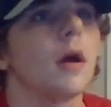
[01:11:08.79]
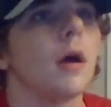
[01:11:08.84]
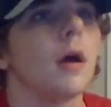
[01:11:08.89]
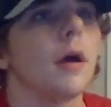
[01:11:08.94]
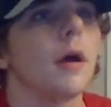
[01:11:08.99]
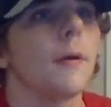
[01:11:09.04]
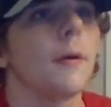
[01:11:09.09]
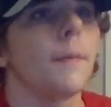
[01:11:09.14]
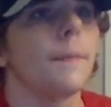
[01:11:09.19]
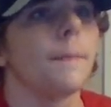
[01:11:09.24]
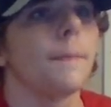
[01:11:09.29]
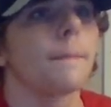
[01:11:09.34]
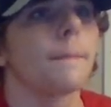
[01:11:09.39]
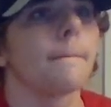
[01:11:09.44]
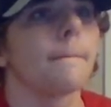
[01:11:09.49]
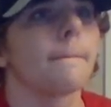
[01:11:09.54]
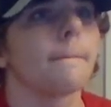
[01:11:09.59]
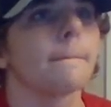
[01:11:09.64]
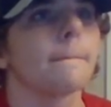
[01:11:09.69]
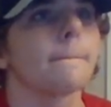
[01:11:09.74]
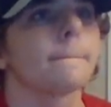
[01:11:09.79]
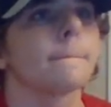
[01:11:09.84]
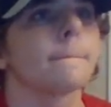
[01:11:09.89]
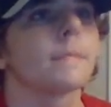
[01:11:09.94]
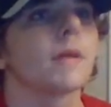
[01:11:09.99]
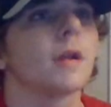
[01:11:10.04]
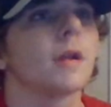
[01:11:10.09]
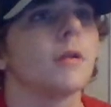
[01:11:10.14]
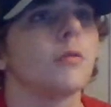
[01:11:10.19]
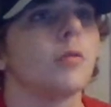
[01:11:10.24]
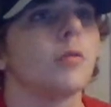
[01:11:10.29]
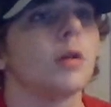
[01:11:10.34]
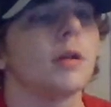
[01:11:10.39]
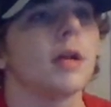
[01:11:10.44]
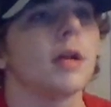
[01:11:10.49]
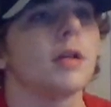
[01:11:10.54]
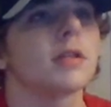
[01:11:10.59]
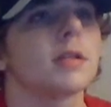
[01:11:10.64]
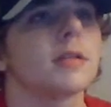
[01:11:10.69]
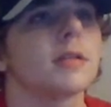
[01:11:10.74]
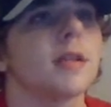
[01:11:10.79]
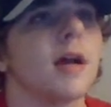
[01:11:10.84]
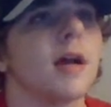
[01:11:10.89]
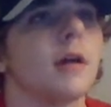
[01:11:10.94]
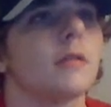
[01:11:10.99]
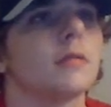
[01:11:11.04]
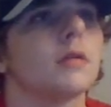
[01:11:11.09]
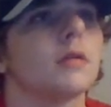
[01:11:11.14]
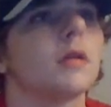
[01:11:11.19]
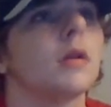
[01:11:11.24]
well, not just now,